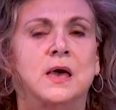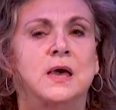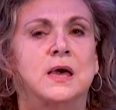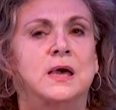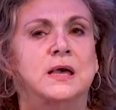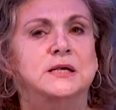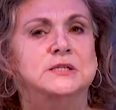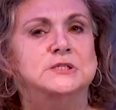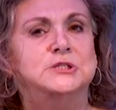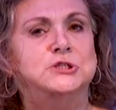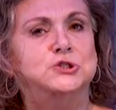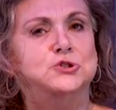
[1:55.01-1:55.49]

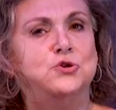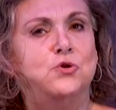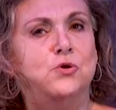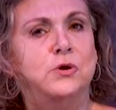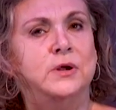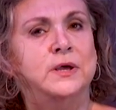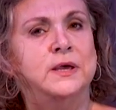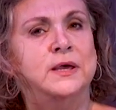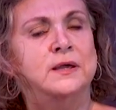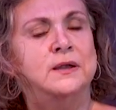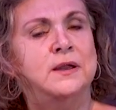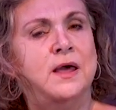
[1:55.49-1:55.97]

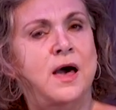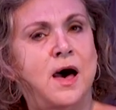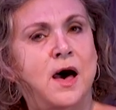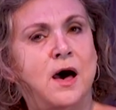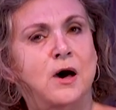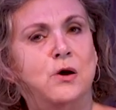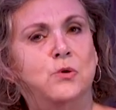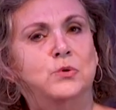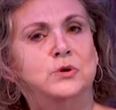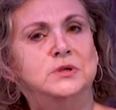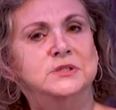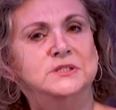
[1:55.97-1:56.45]
Historian
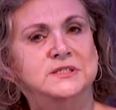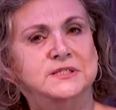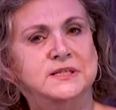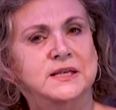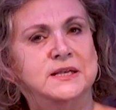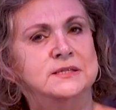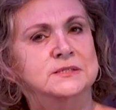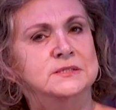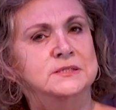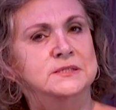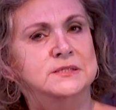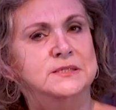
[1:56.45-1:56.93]
Howard
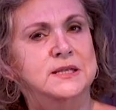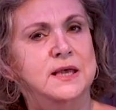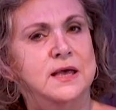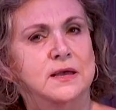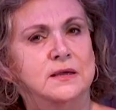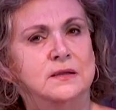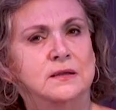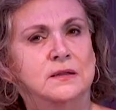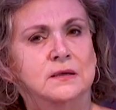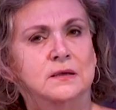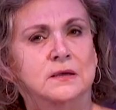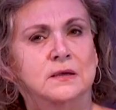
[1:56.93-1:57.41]
Zinn
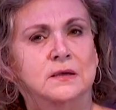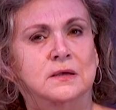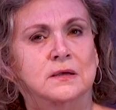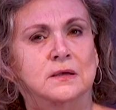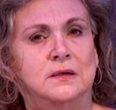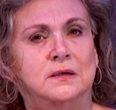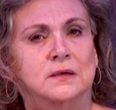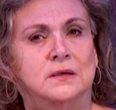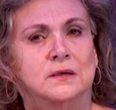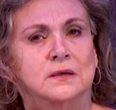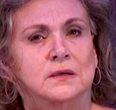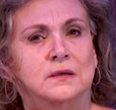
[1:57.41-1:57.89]
said,
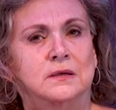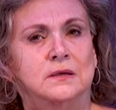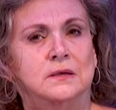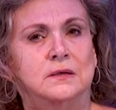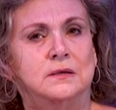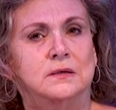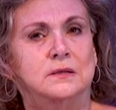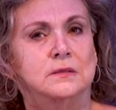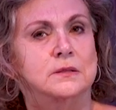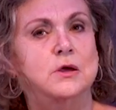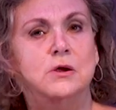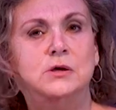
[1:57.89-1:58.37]

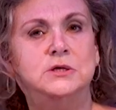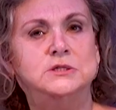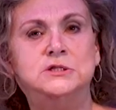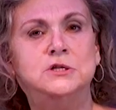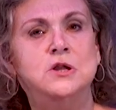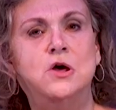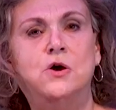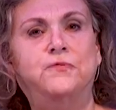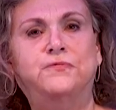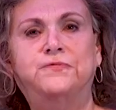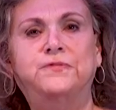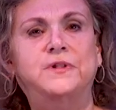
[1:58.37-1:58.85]
"There is
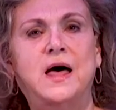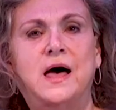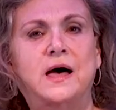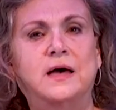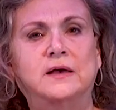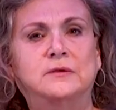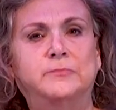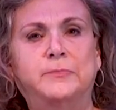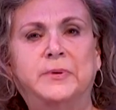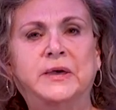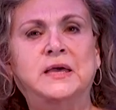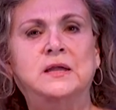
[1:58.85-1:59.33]
no
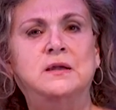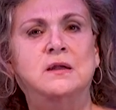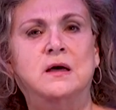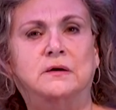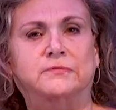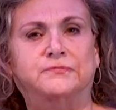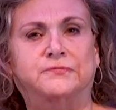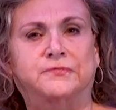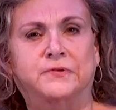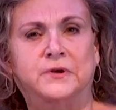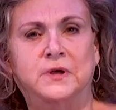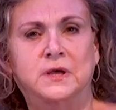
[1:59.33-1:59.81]
flag big
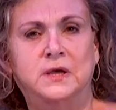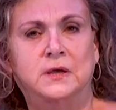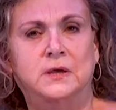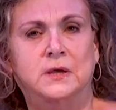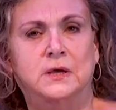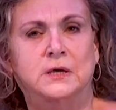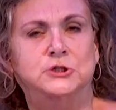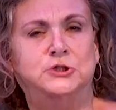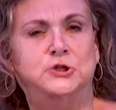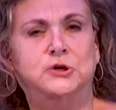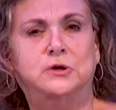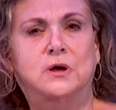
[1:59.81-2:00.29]
enough
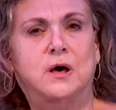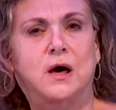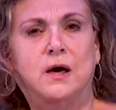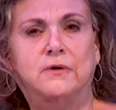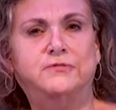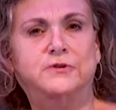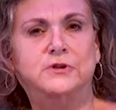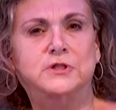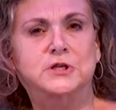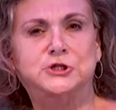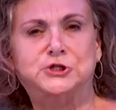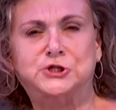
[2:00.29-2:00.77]
to
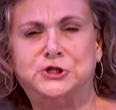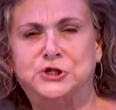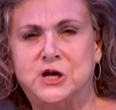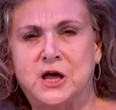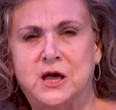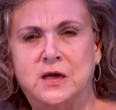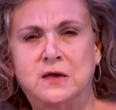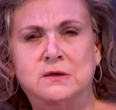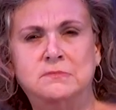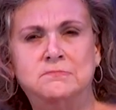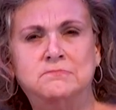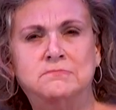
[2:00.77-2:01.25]
cover the
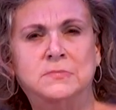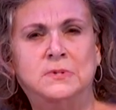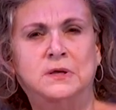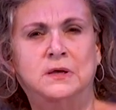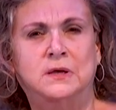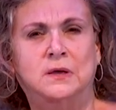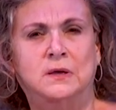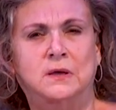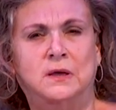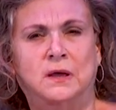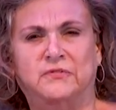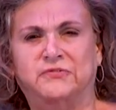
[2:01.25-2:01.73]
shame
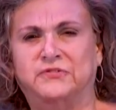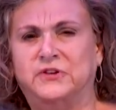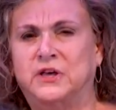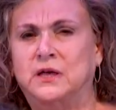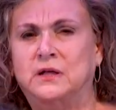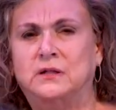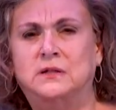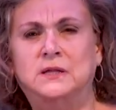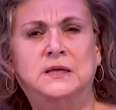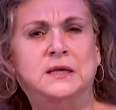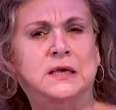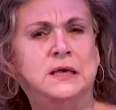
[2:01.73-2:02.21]
of
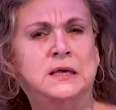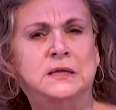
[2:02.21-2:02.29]
killing